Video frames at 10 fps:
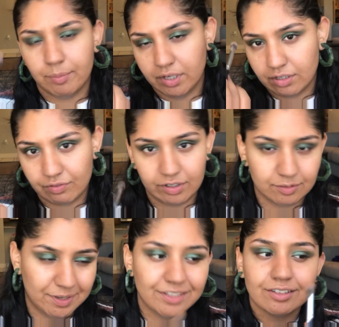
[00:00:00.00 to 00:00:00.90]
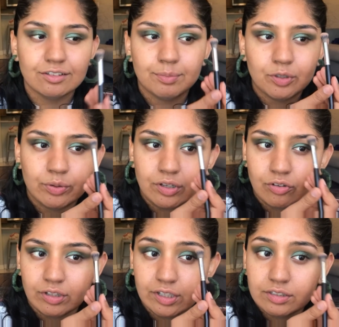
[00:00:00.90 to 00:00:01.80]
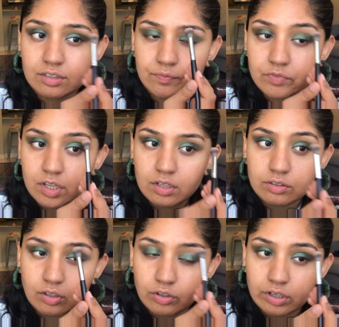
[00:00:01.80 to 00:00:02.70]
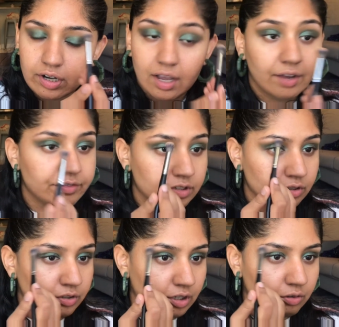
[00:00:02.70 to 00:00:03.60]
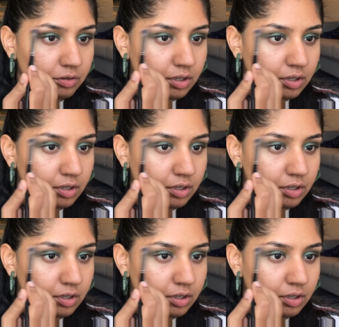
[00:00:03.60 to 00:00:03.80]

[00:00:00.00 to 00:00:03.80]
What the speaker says: and different spaces between your lids. So you're gonna have to, you know,